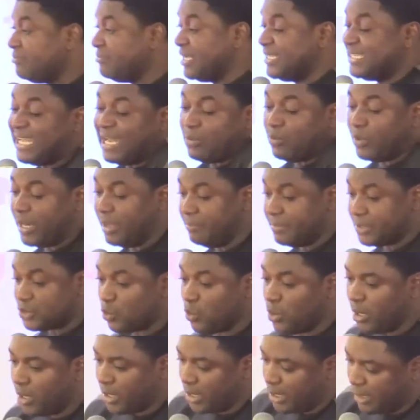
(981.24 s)
my dad wanted me
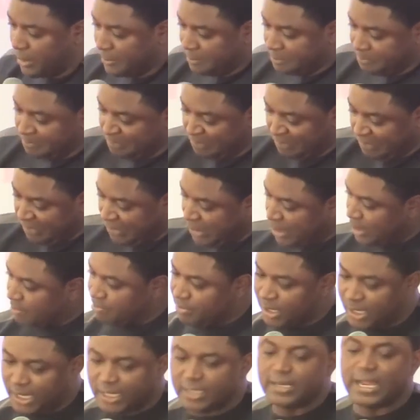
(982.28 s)
to work.
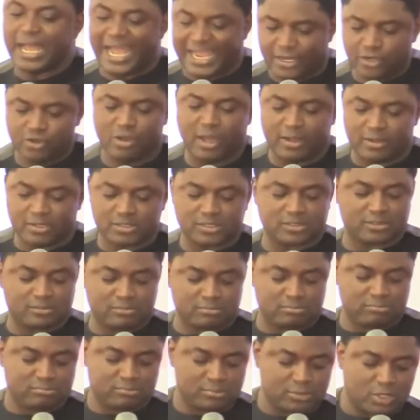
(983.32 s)
But I knew I was
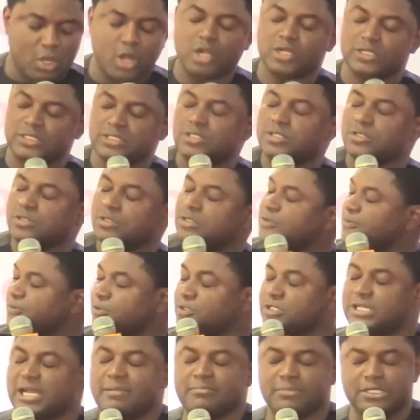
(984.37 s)
called into going to
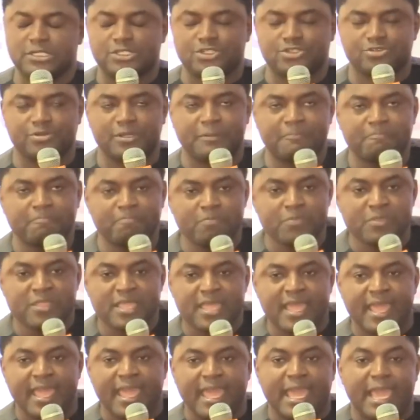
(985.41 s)
full-time ministry.
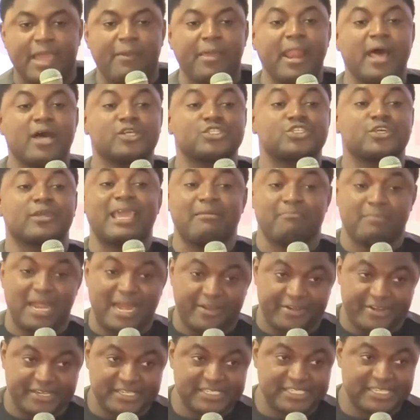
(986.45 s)
And when I was to get
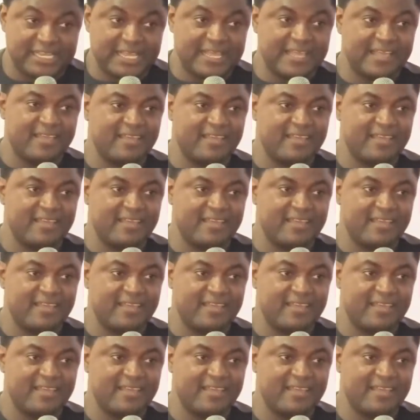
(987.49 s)
married,